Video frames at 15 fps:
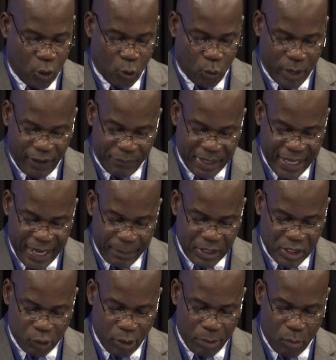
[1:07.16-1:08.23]
we have been
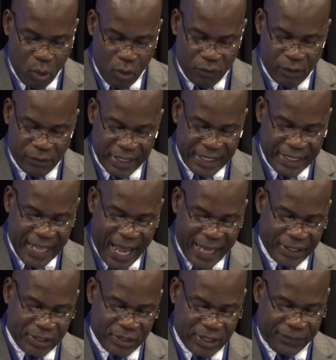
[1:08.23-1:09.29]
able to remove over
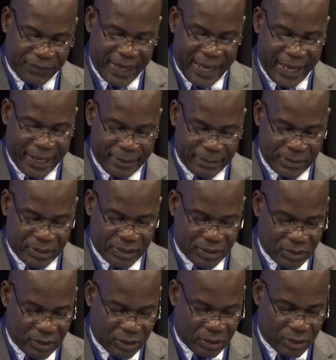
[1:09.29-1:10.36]
900
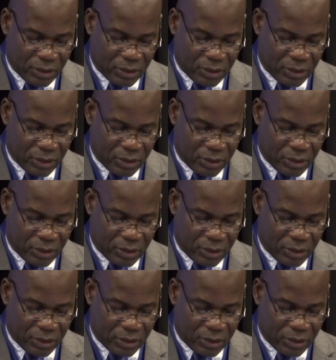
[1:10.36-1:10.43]
firearms